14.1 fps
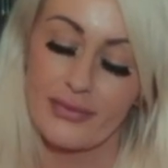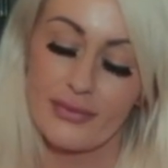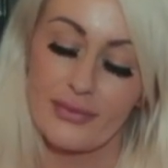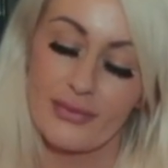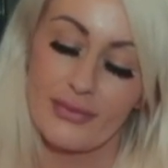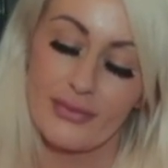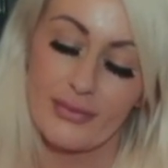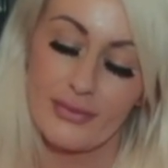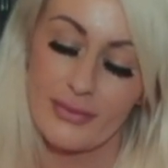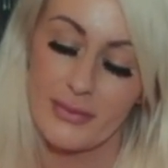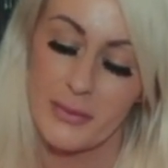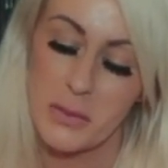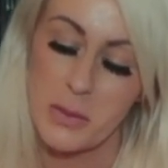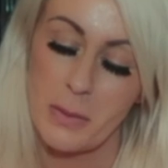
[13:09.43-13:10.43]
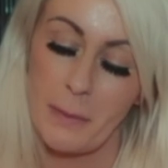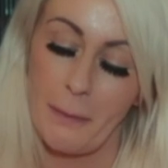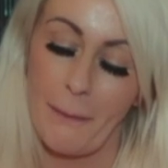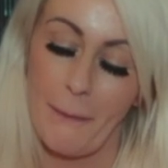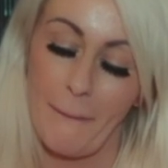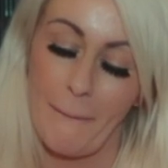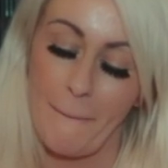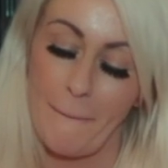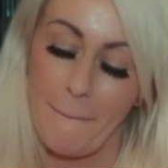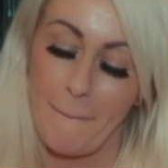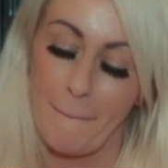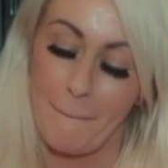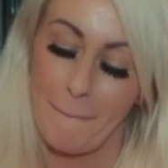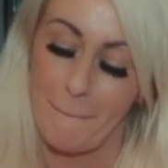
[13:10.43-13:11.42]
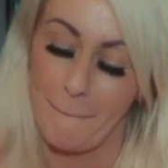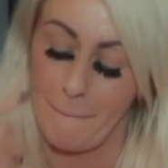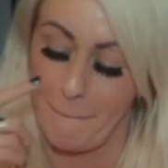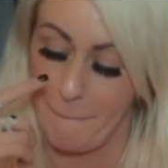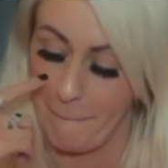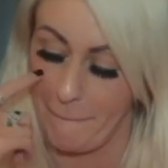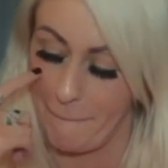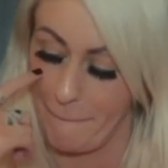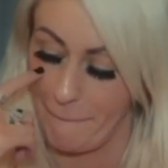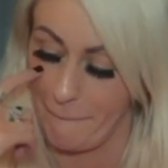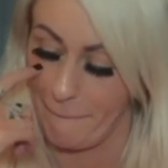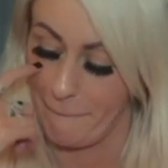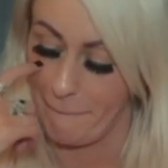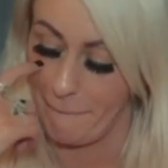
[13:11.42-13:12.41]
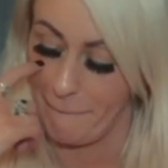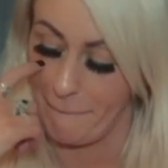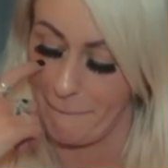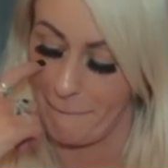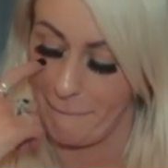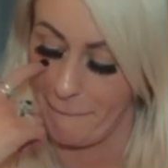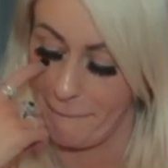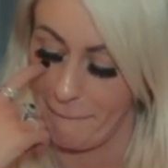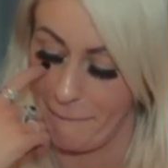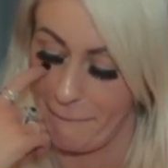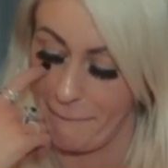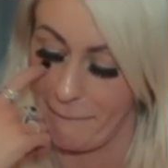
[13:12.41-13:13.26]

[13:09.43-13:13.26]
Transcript: [no speech]